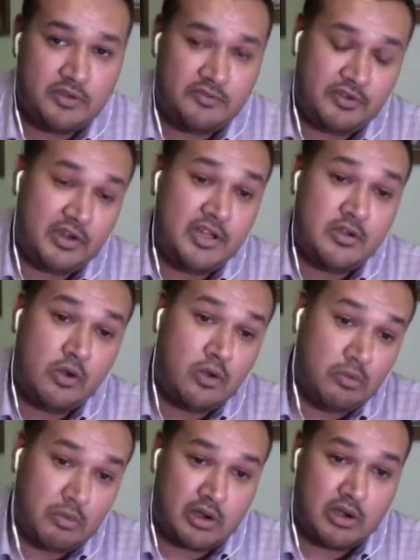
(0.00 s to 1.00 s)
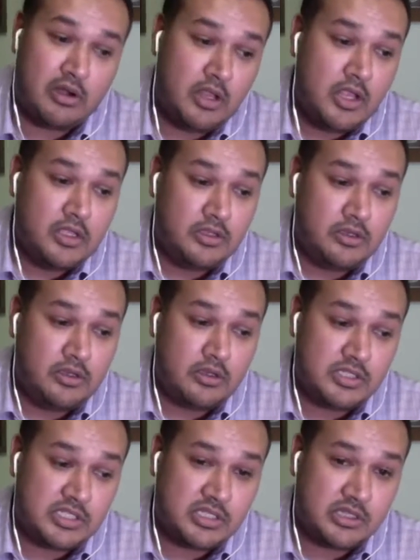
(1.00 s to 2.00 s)
If you're in Colmar, you go
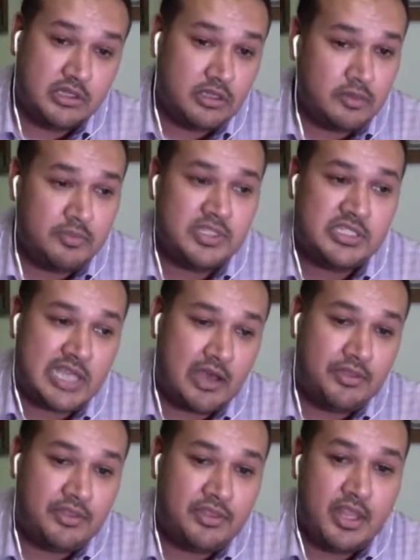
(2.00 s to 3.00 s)
just a little bit south,